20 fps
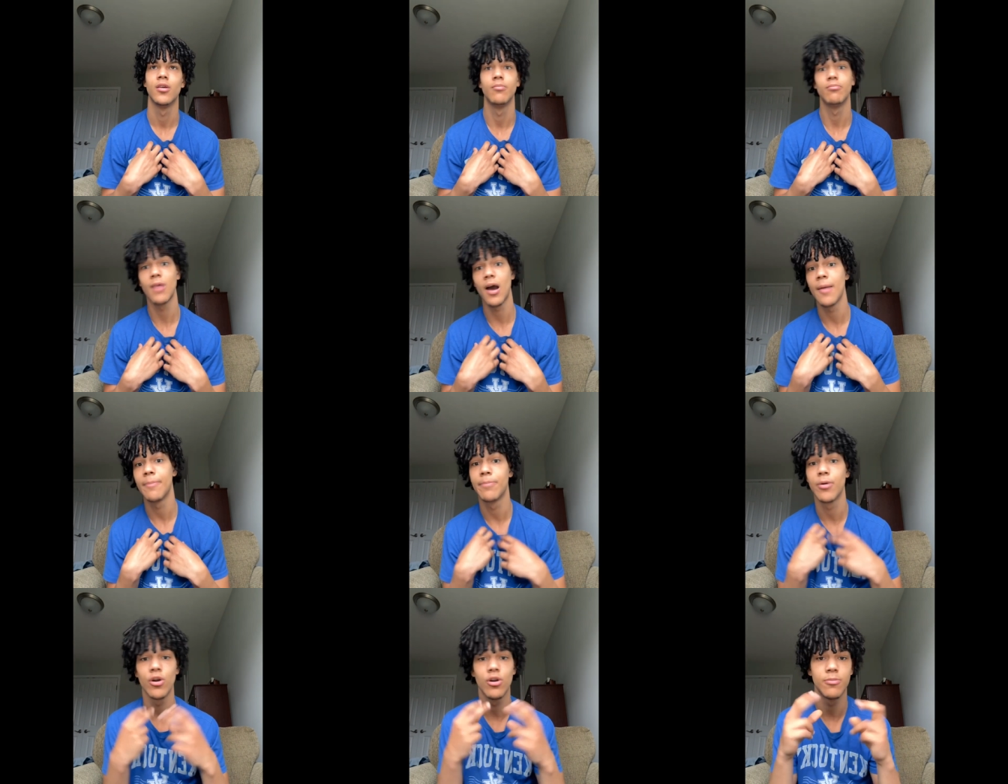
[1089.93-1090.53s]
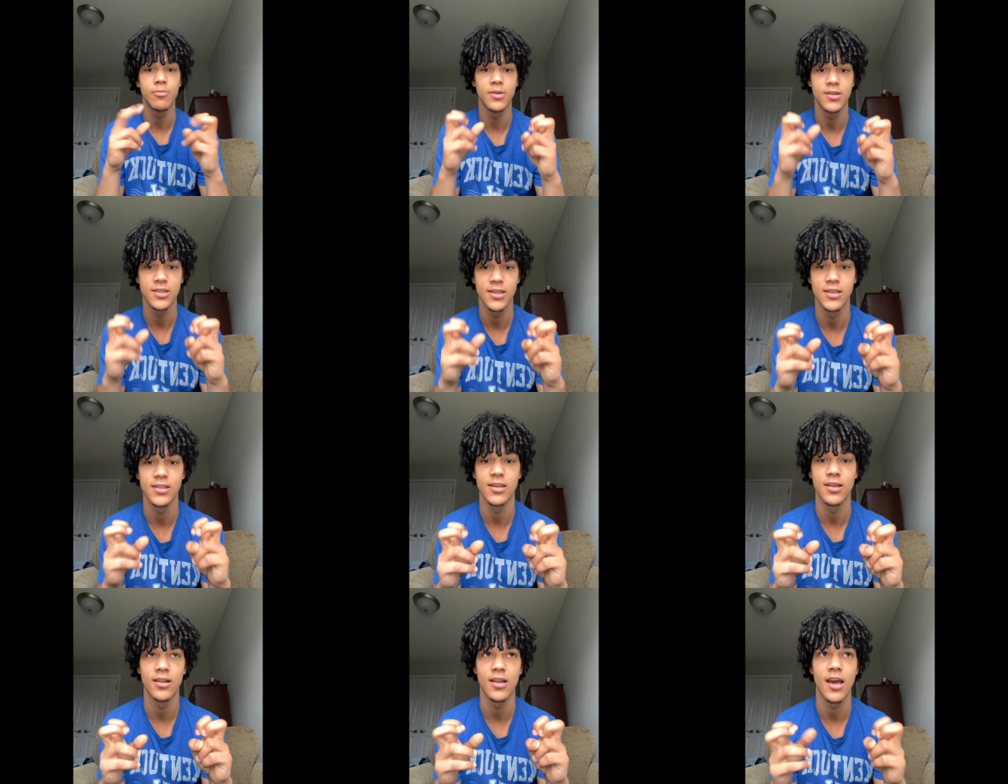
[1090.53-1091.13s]
my purpose
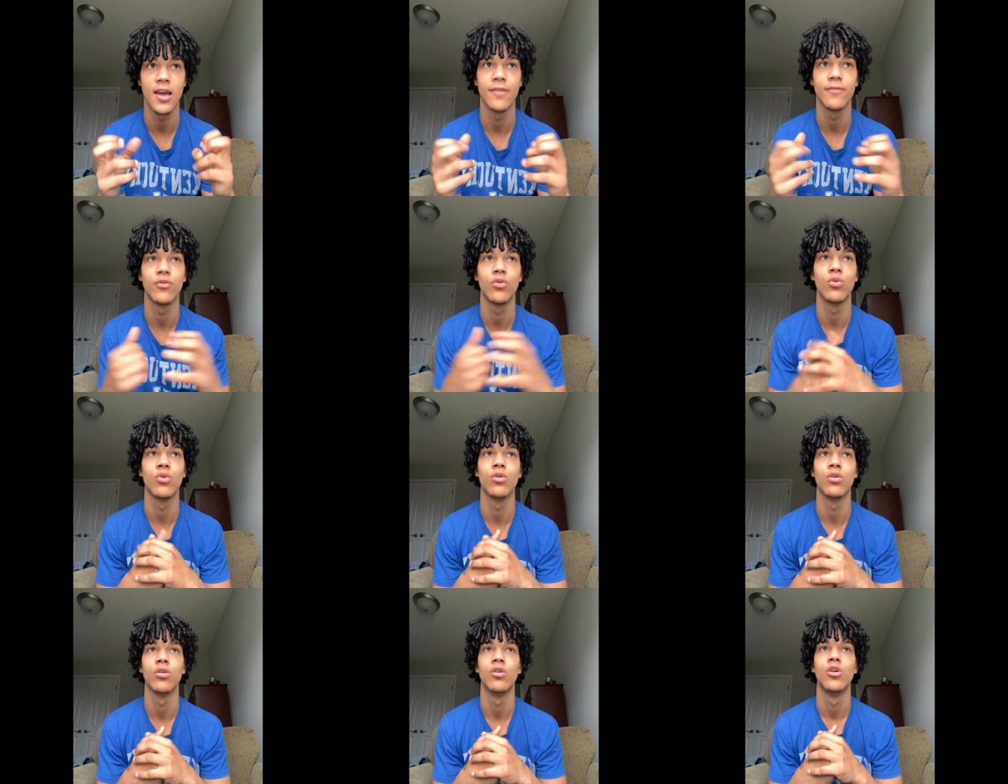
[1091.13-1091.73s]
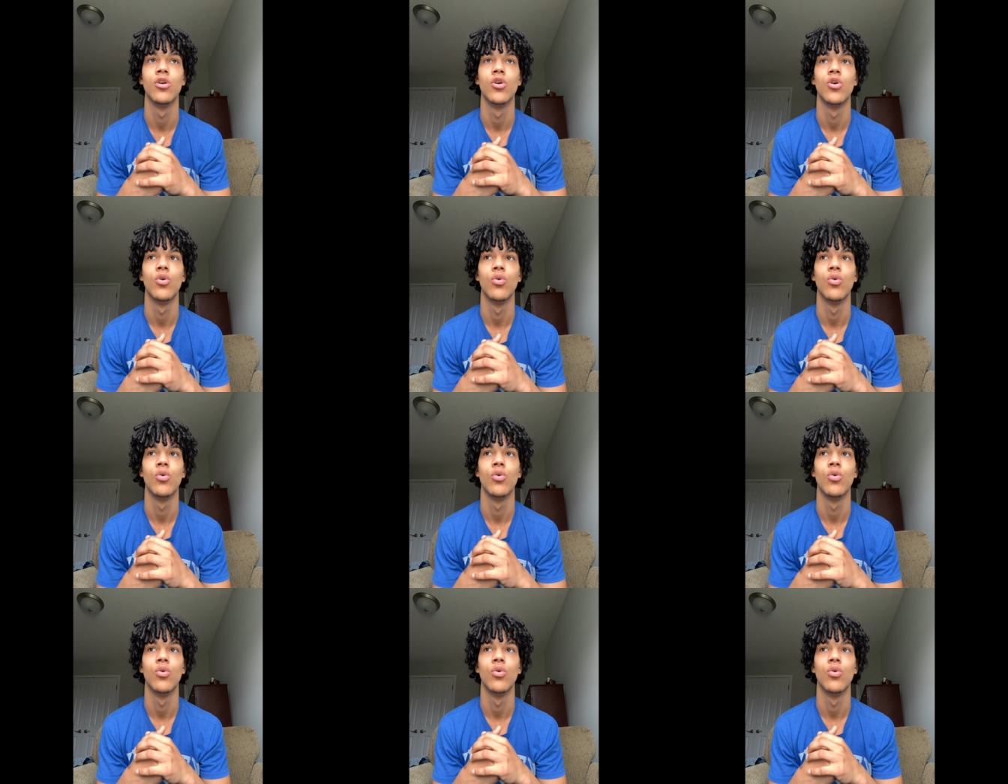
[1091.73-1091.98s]
is in life or